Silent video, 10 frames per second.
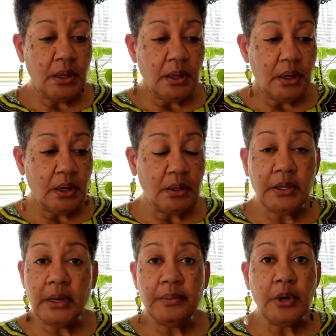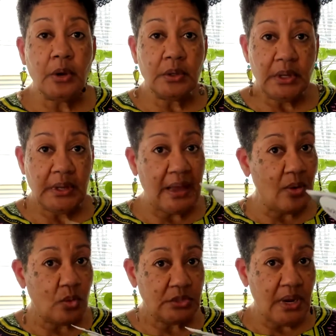let him know that
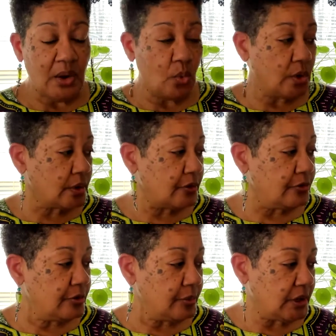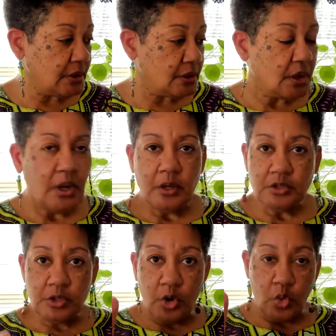was not working for me.
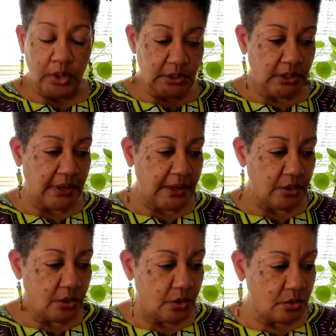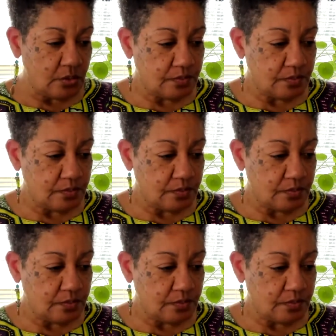So what did they do?